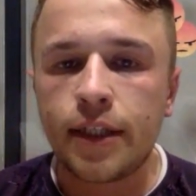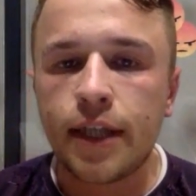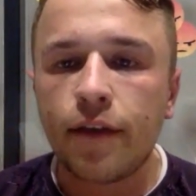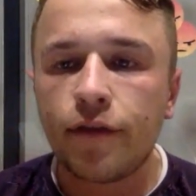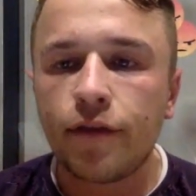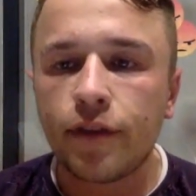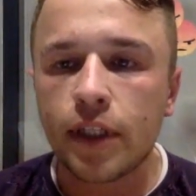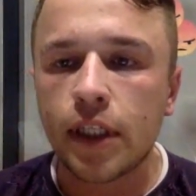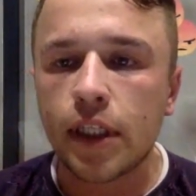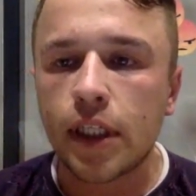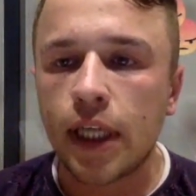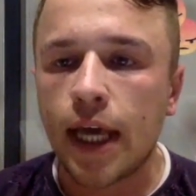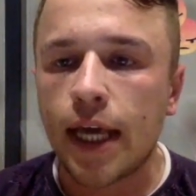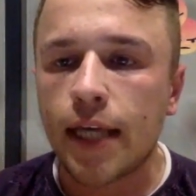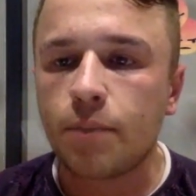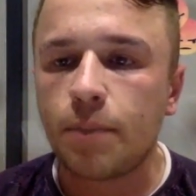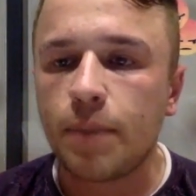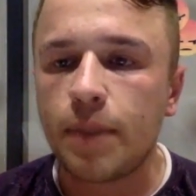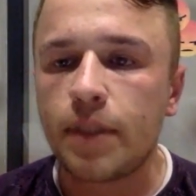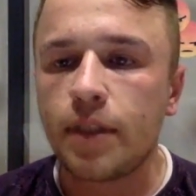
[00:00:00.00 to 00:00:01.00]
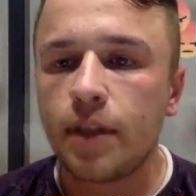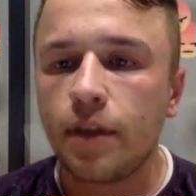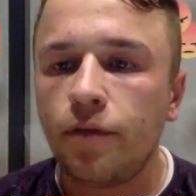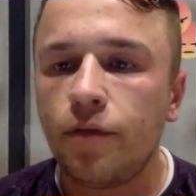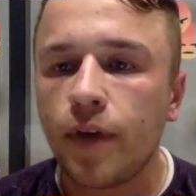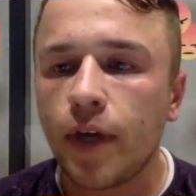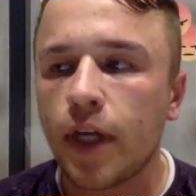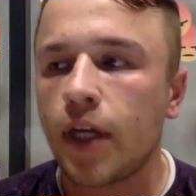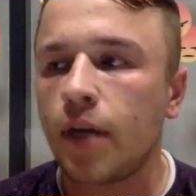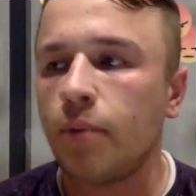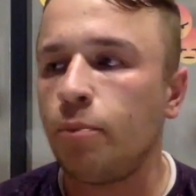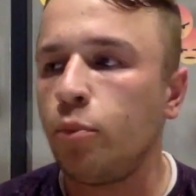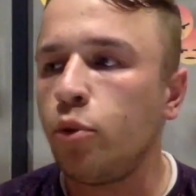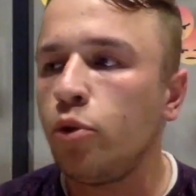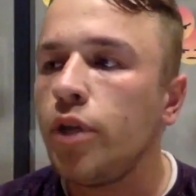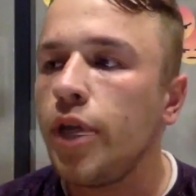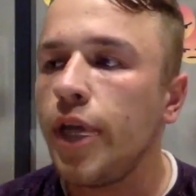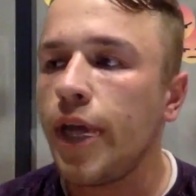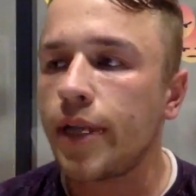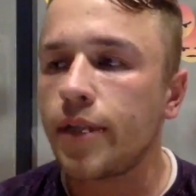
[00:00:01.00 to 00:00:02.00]
definitely a specific
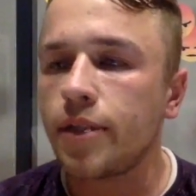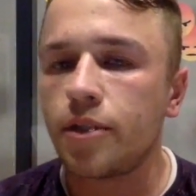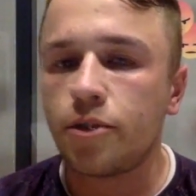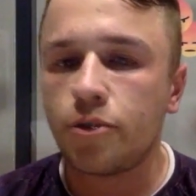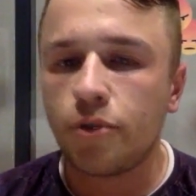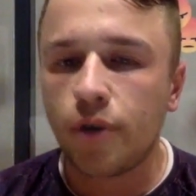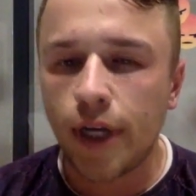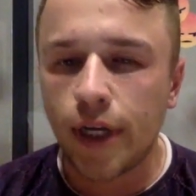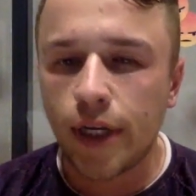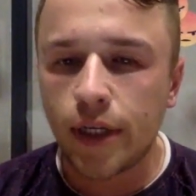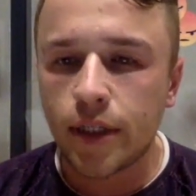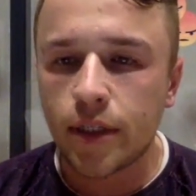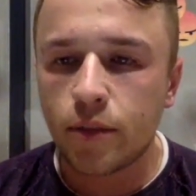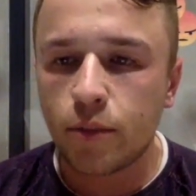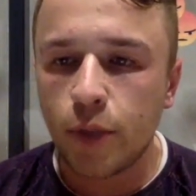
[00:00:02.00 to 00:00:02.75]
Boolean strings,